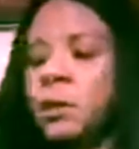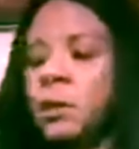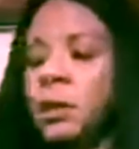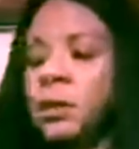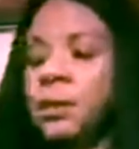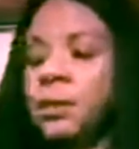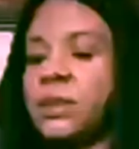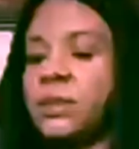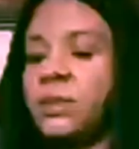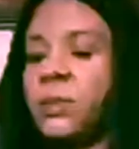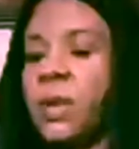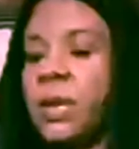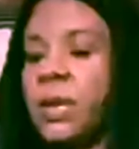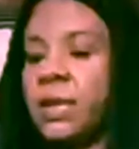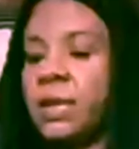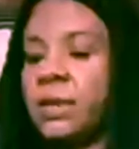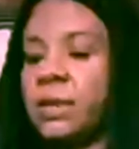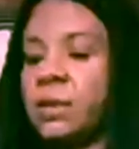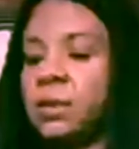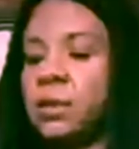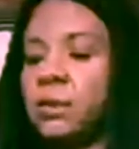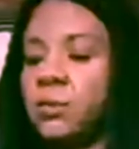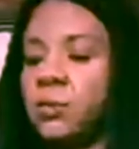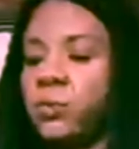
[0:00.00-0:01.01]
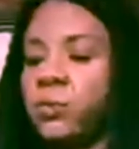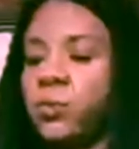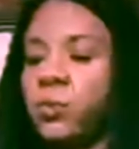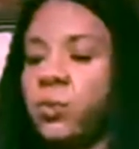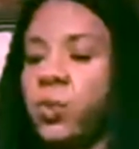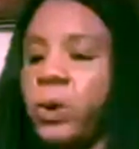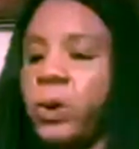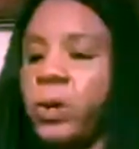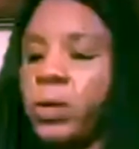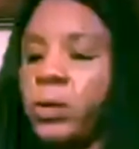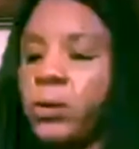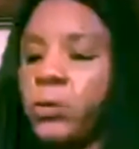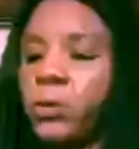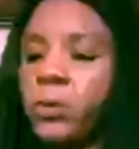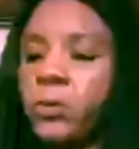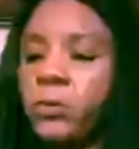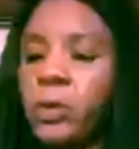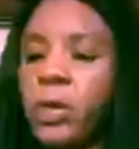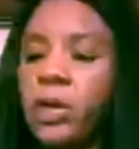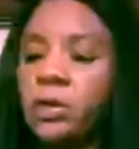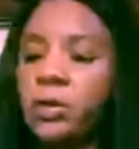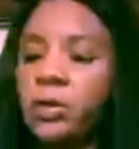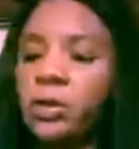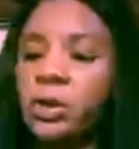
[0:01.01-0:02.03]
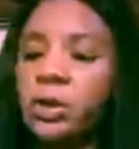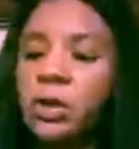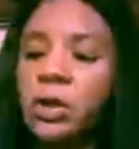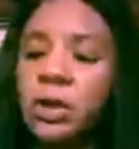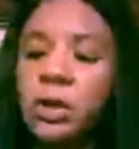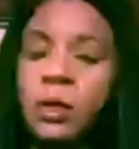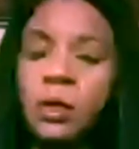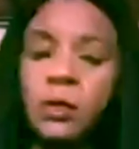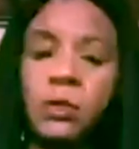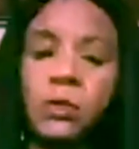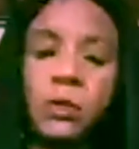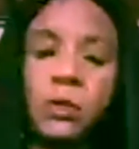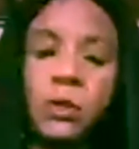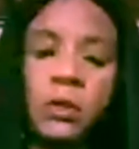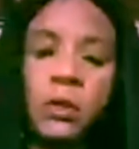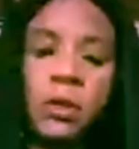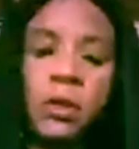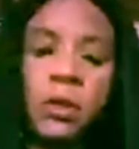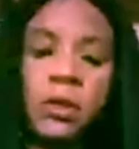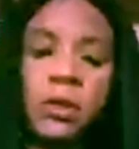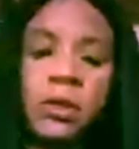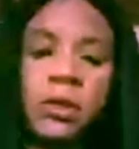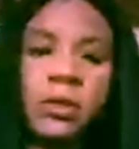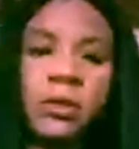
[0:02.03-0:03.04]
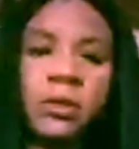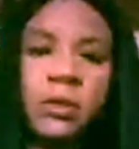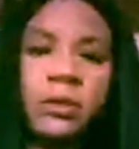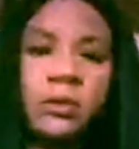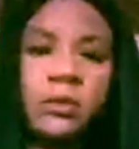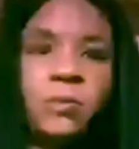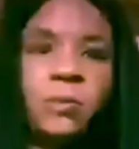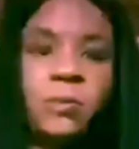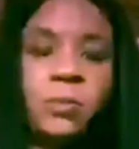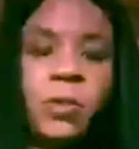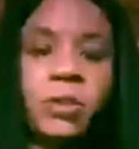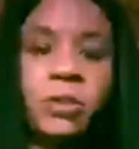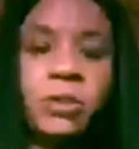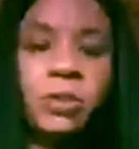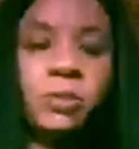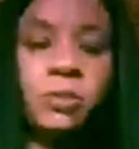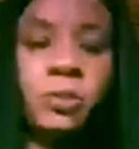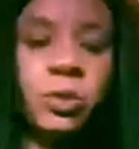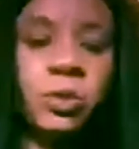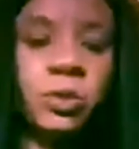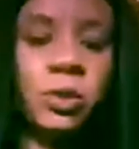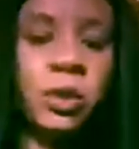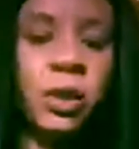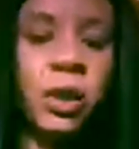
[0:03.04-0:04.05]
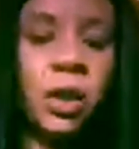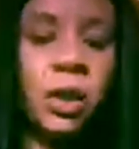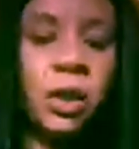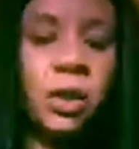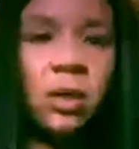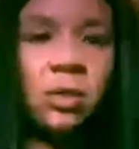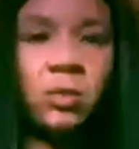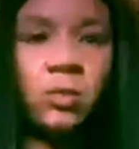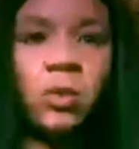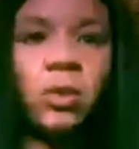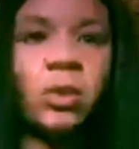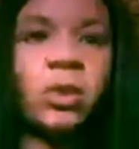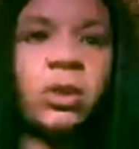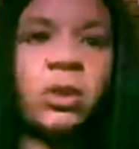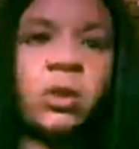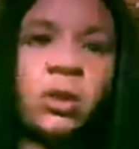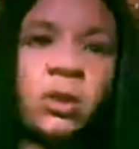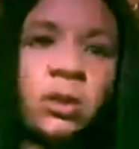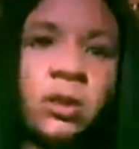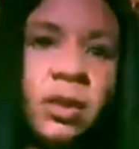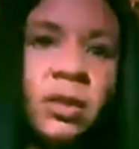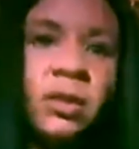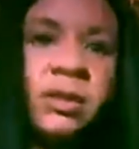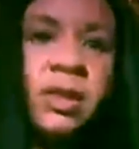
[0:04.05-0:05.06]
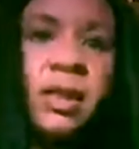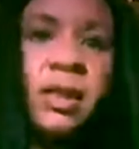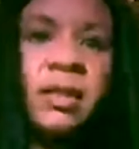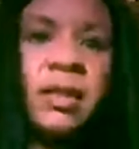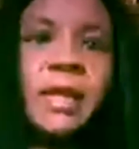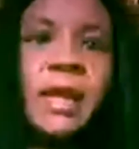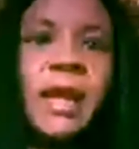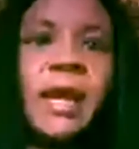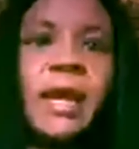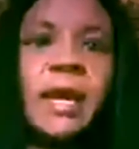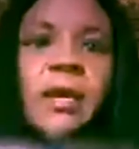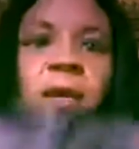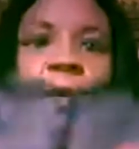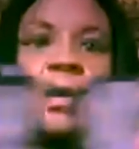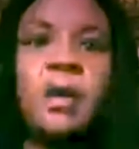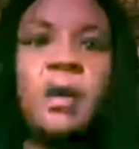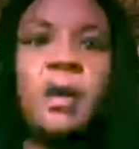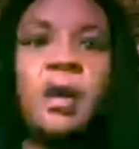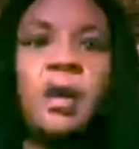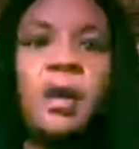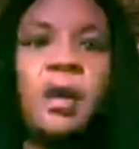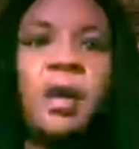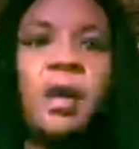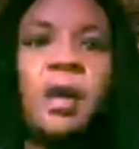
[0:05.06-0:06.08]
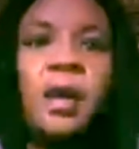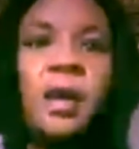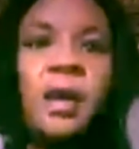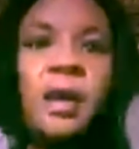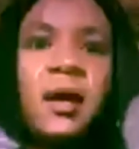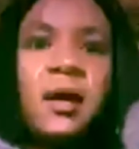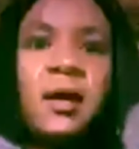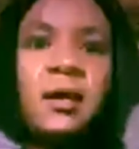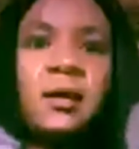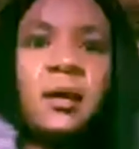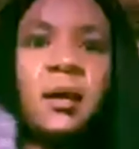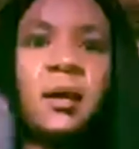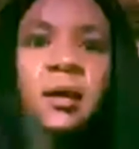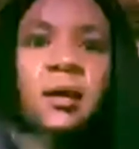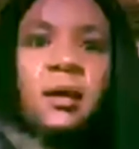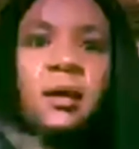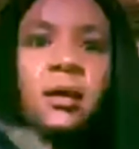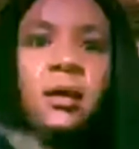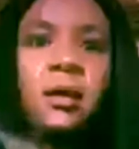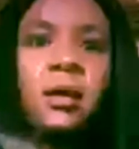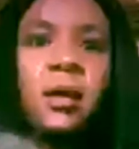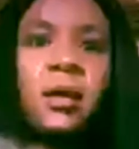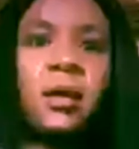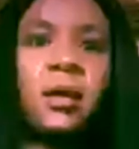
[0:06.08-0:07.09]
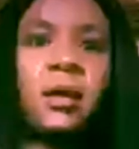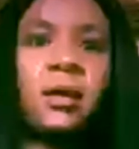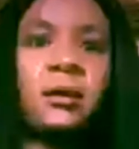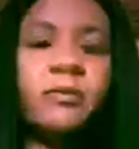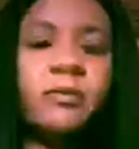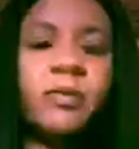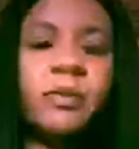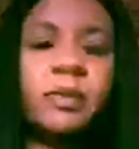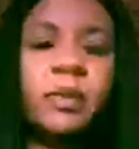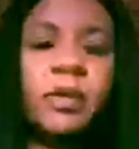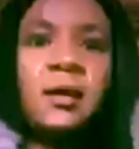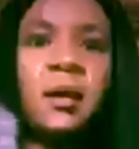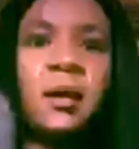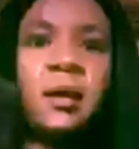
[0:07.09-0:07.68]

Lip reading: a space of where you were measuring, or especially when you're cutting wood or things like that. And gloves.